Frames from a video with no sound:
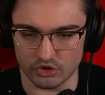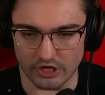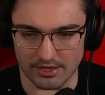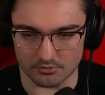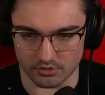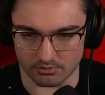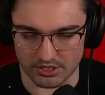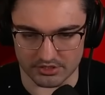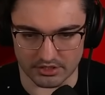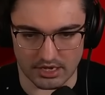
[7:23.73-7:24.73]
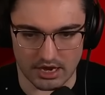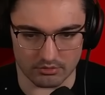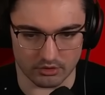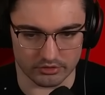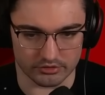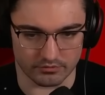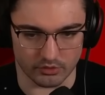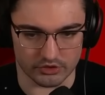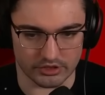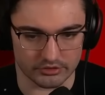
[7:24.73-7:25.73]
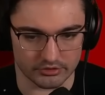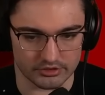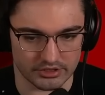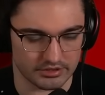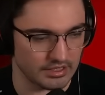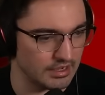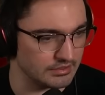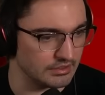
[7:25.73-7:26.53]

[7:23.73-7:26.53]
shops with our Blessing of the High Roller to force shelter to get that,